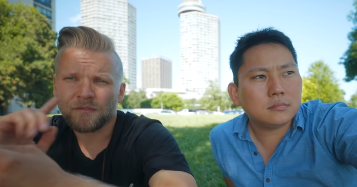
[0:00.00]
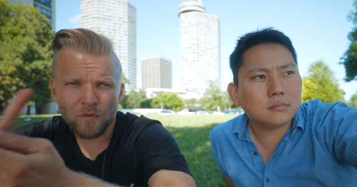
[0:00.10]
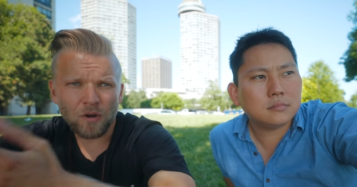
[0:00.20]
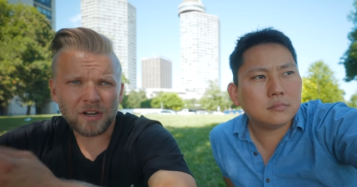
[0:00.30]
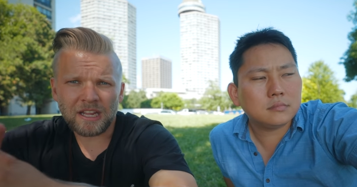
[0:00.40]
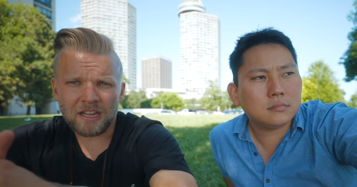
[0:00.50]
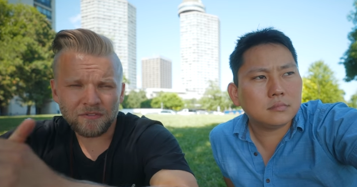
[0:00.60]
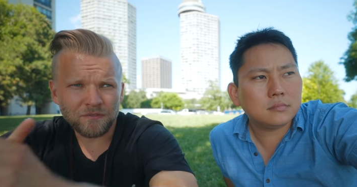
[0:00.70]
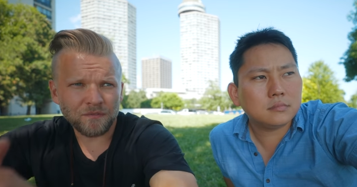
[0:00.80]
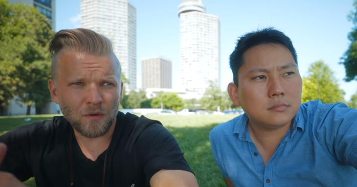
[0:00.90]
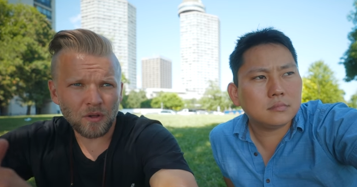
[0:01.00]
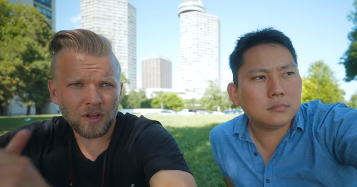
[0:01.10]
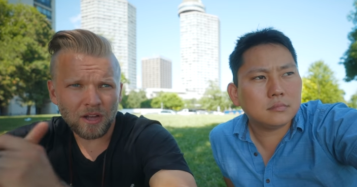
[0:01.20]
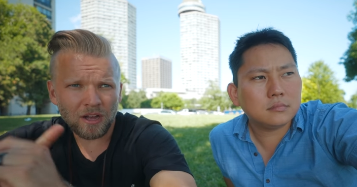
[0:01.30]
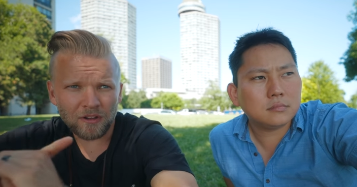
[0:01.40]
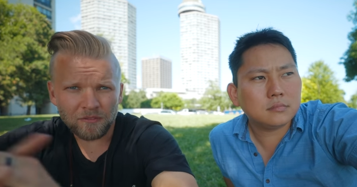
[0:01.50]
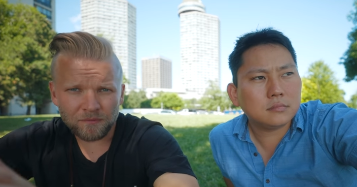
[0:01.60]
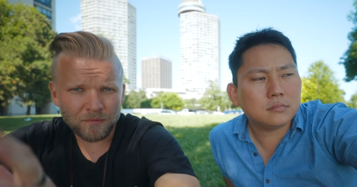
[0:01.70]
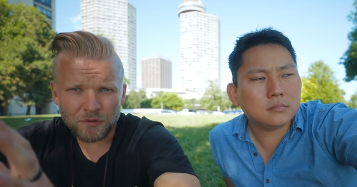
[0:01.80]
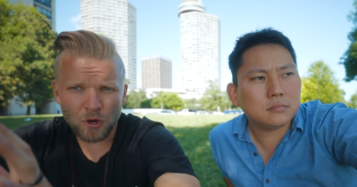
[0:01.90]
Speaker 1: 4k full uh,
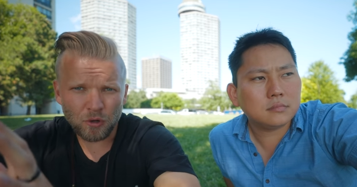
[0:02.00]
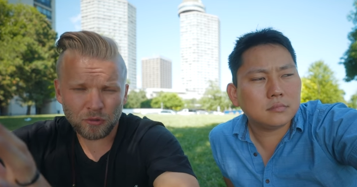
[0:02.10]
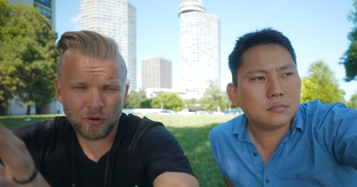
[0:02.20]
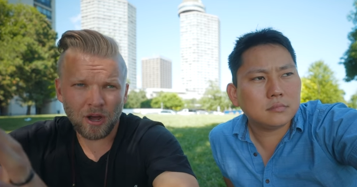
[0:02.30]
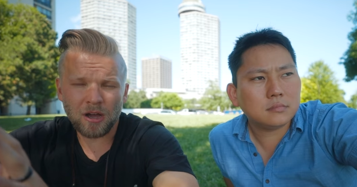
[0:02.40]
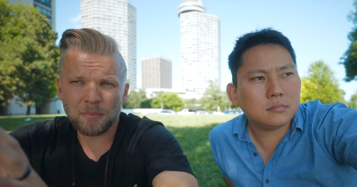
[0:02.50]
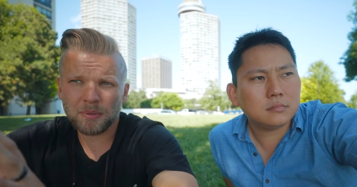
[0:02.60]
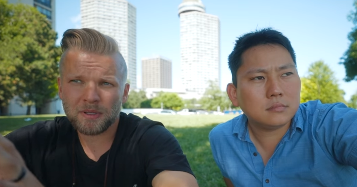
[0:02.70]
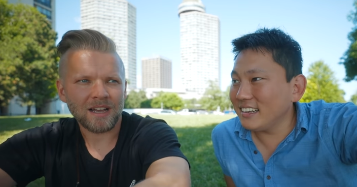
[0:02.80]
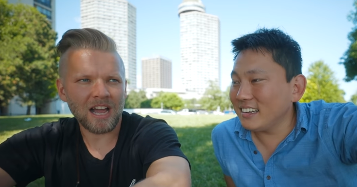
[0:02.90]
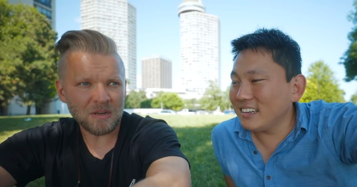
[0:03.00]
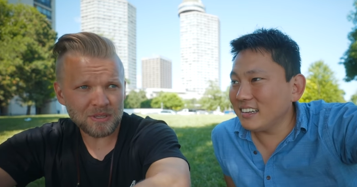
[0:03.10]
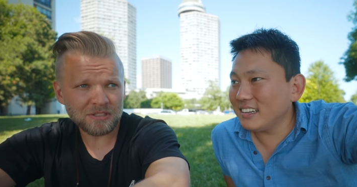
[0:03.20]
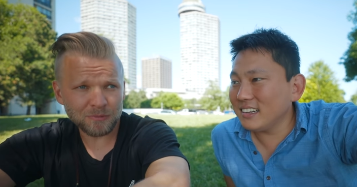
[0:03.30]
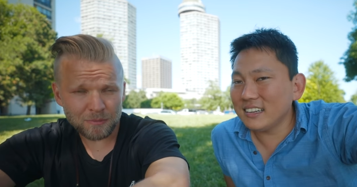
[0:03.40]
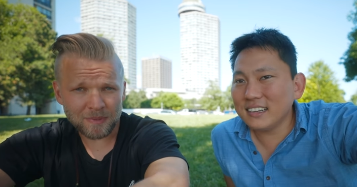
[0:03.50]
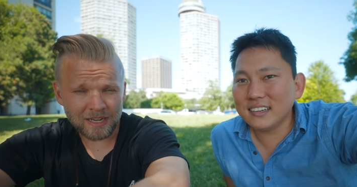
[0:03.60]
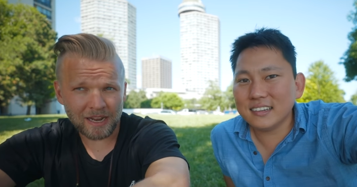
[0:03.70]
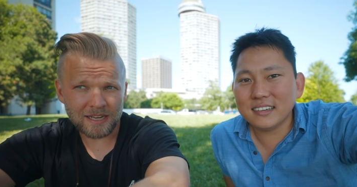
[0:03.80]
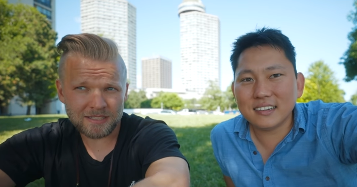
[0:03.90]
no crop IBIS would be
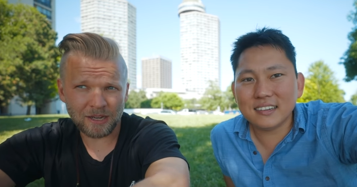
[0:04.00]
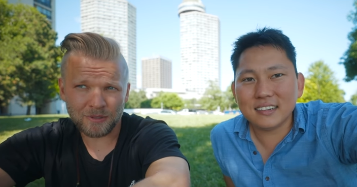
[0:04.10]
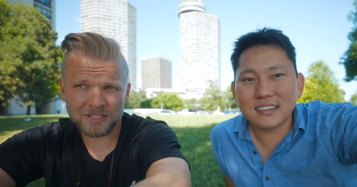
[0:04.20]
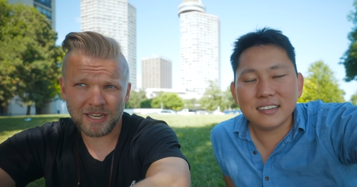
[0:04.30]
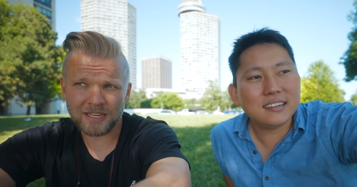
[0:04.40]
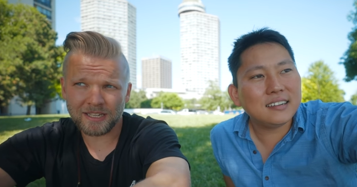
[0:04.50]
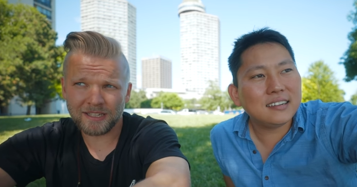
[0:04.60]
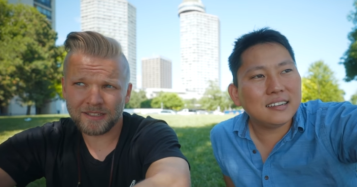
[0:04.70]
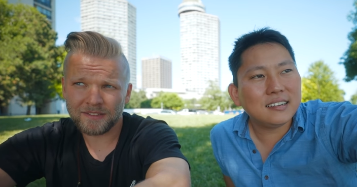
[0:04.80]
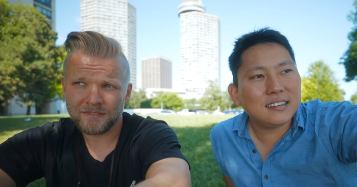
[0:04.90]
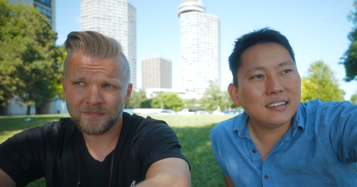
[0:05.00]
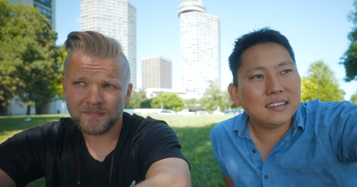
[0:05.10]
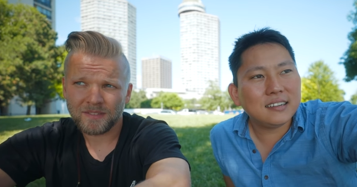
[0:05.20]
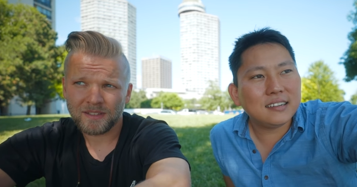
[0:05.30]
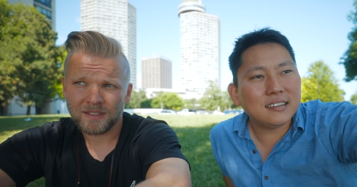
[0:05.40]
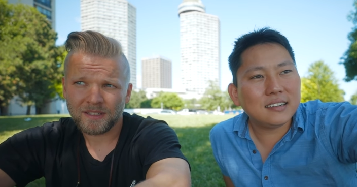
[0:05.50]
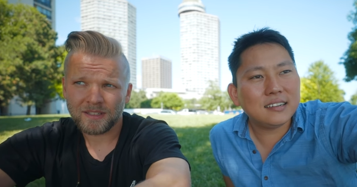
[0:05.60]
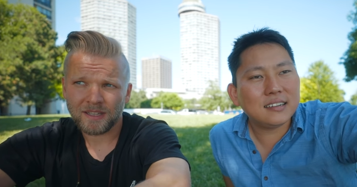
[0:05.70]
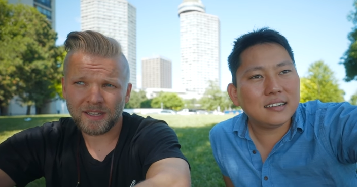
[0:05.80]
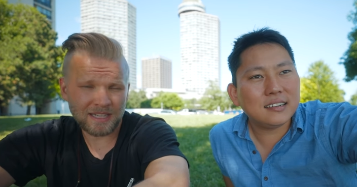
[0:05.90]
nice I would take it
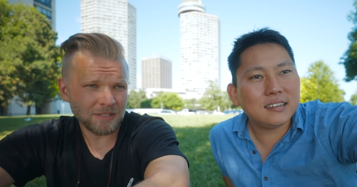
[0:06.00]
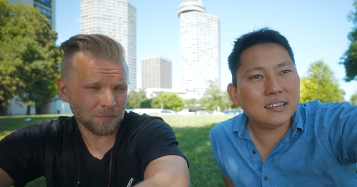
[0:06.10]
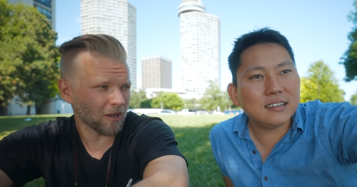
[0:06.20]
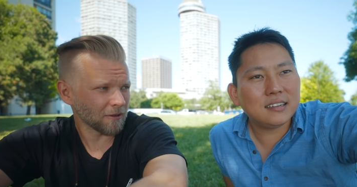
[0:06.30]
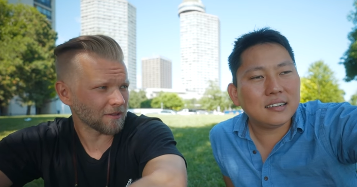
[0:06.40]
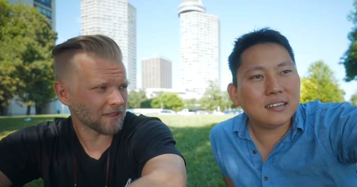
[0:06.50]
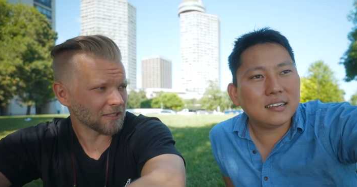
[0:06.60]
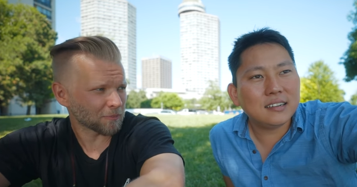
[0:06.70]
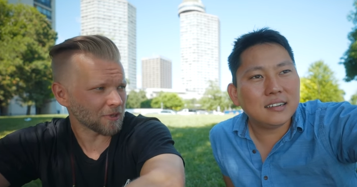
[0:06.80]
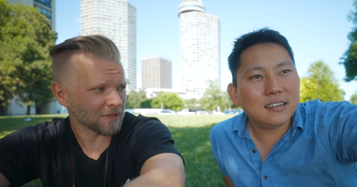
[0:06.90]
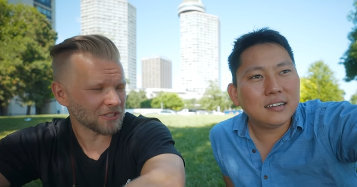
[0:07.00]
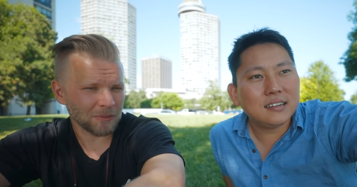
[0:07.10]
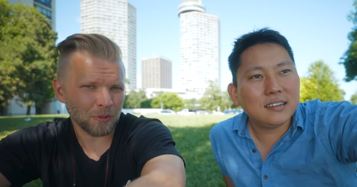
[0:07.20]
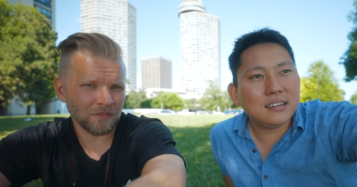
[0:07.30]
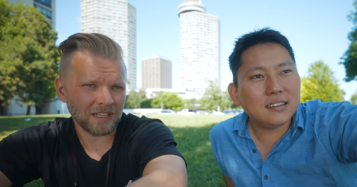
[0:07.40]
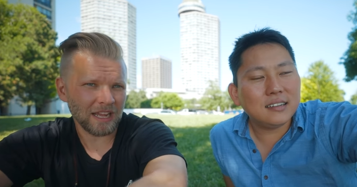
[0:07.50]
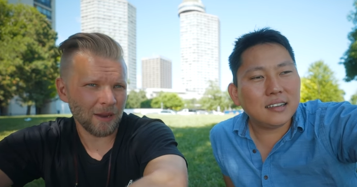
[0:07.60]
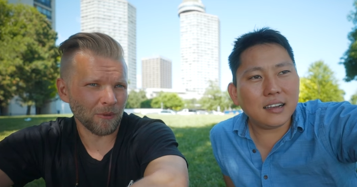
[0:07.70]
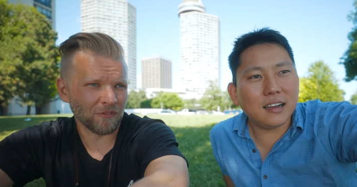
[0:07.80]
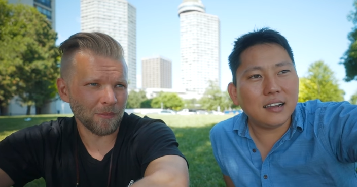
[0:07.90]
and that's probably that's pretty much the perfect
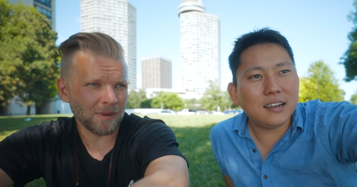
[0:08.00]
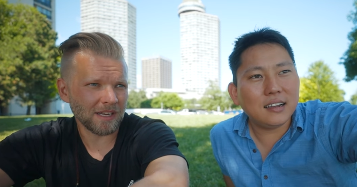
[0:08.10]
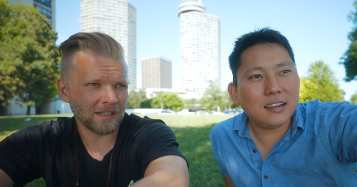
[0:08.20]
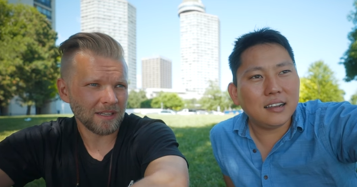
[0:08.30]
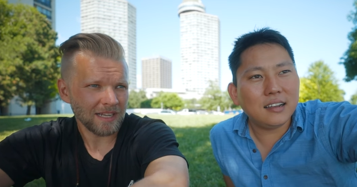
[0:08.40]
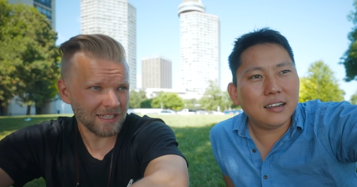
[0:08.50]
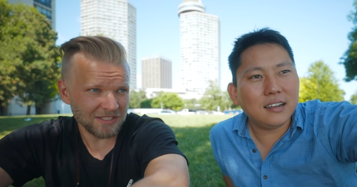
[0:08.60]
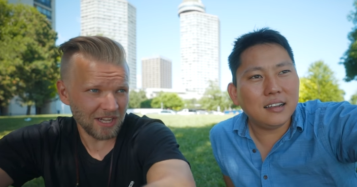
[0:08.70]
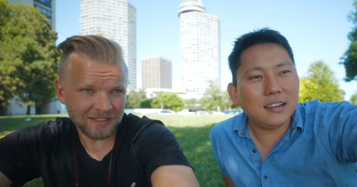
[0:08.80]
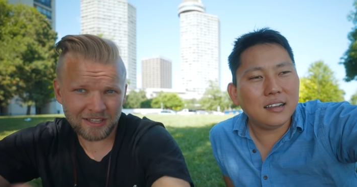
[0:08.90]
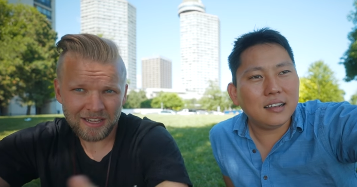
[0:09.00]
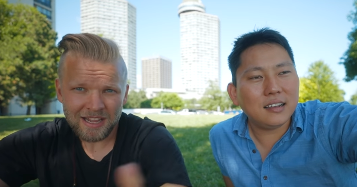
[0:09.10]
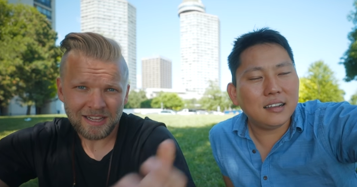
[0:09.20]
camera yeah. for me it's not that